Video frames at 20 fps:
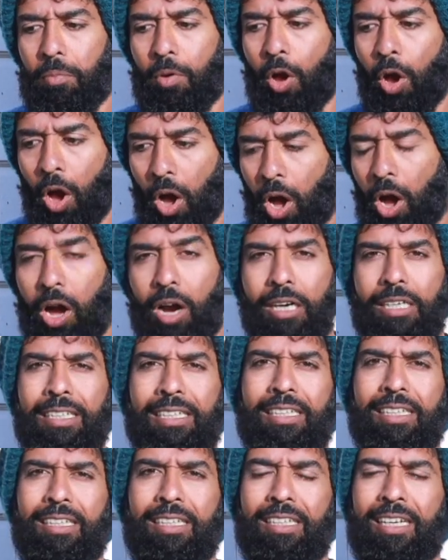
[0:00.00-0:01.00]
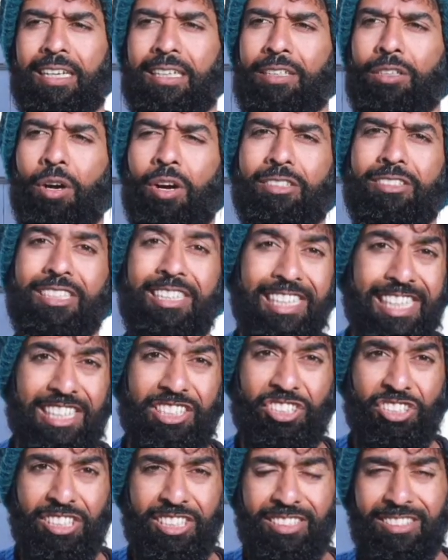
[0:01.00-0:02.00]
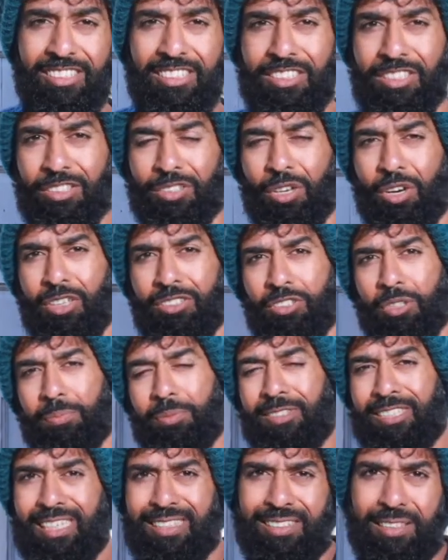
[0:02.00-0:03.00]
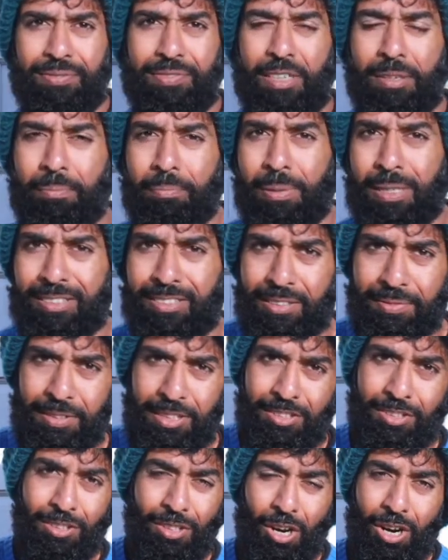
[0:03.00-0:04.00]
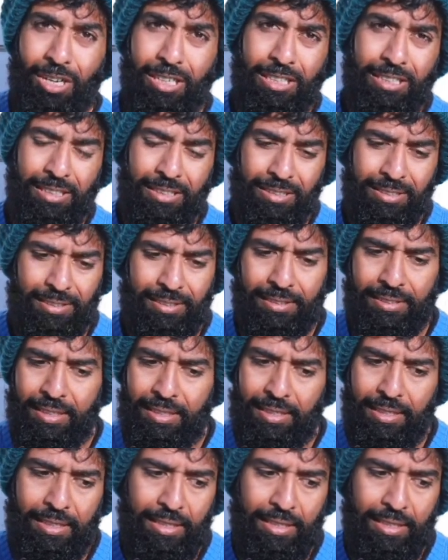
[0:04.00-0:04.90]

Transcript: haunt and cause addictions and cause obsessive compulsive disorders,